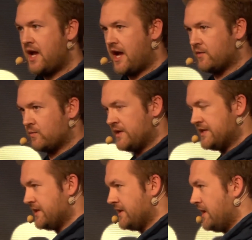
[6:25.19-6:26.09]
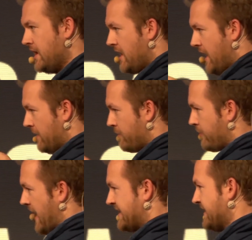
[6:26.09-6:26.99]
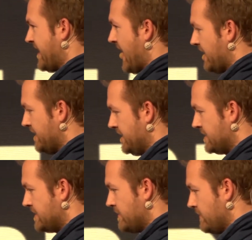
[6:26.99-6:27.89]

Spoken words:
and reason and practicalities.